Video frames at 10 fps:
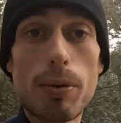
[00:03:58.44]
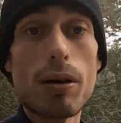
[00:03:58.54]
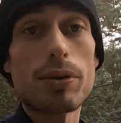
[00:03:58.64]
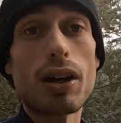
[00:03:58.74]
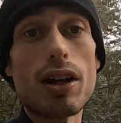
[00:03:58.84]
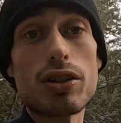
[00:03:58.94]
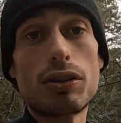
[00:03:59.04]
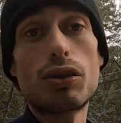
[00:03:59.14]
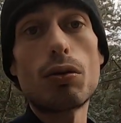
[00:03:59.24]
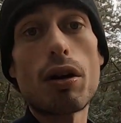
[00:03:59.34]
pumps cost you
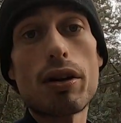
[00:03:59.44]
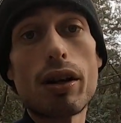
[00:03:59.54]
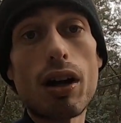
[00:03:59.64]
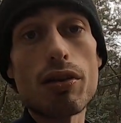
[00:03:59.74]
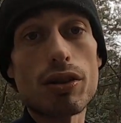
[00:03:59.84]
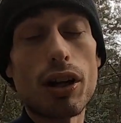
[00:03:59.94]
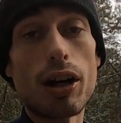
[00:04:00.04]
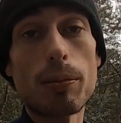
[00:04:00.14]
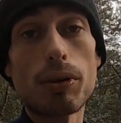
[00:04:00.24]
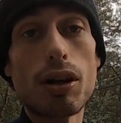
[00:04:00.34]
$200
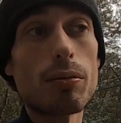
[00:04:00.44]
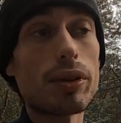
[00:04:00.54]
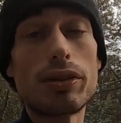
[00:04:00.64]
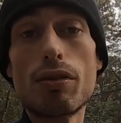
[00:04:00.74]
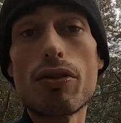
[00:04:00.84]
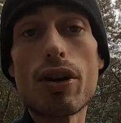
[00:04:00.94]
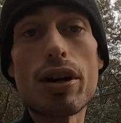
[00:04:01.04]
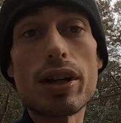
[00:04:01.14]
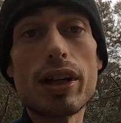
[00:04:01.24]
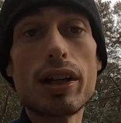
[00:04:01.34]
unplumbed to
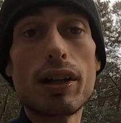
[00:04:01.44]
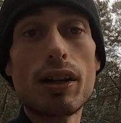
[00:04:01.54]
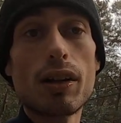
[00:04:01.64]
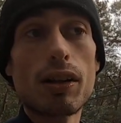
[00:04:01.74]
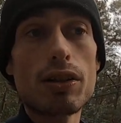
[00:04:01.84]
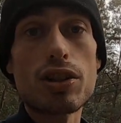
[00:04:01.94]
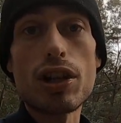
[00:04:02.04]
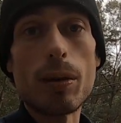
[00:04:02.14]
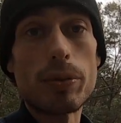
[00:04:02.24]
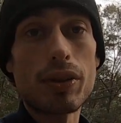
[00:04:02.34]
$230
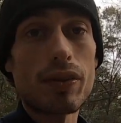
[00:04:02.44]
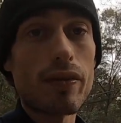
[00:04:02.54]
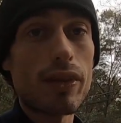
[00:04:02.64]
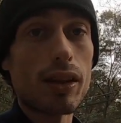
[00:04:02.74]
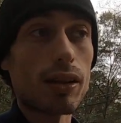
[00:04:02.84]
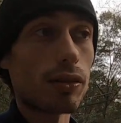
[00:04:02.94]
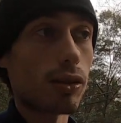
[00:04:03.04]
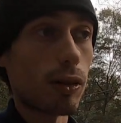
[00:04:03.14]
shipped to